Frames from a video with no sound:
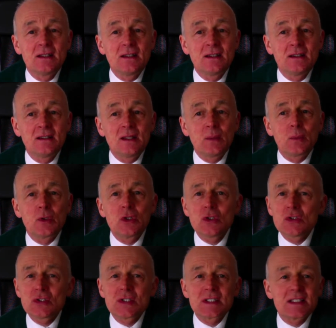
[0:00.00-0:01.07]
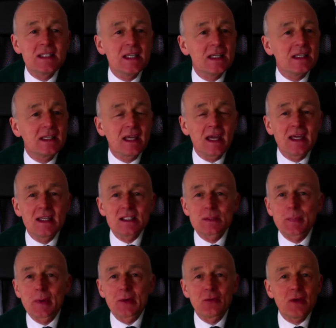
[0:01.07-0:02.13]
They were used to seeing kings
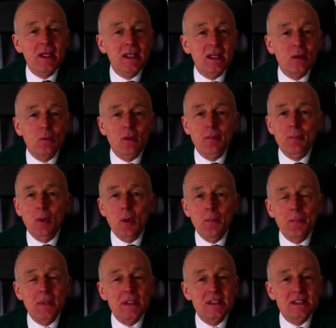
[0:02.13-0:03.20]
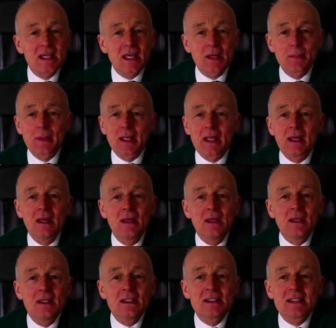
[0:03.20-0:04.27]
parading with pomp and ceremony,
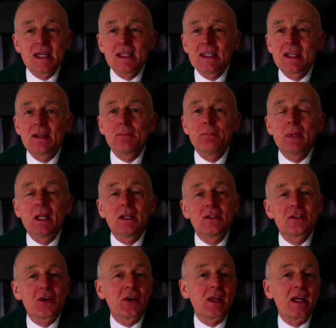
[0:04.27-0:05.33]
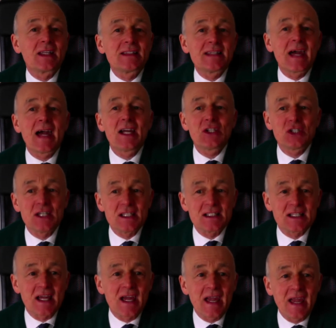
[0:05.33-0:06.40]
sending military attaches
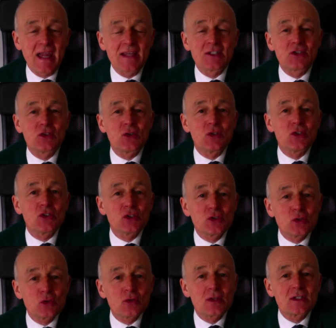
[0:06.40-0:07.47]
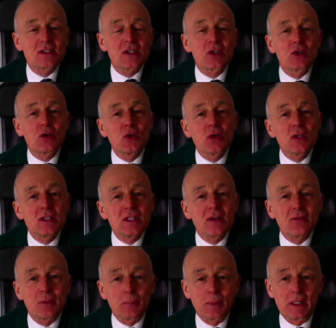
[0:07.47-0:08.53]
ahead to ensure the security of
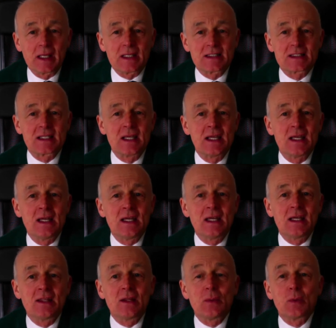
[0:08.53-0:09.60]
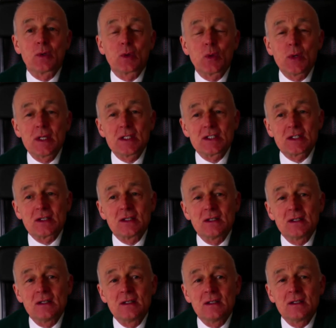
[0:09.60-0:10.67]
the place they were going to,
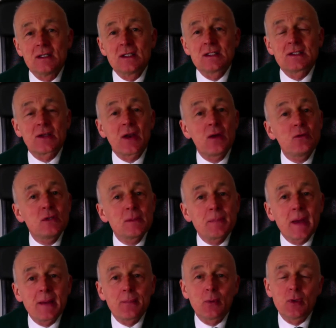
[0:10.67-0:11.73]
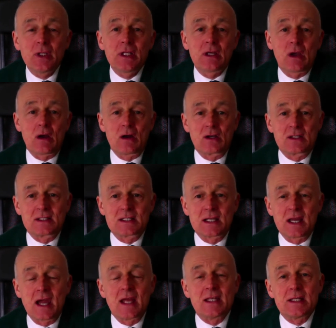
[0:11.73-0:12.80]
surrounded by bodyguards
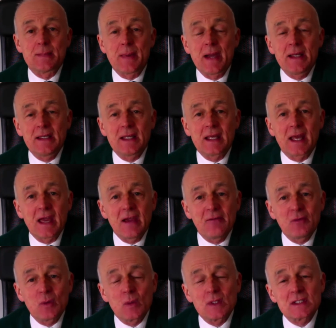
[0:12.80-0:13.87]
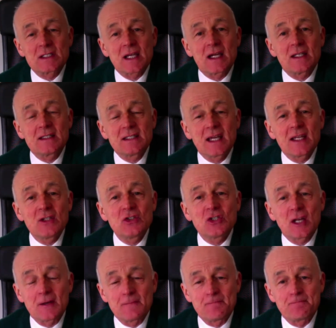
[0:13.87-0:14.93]
and demanding everyone's attention.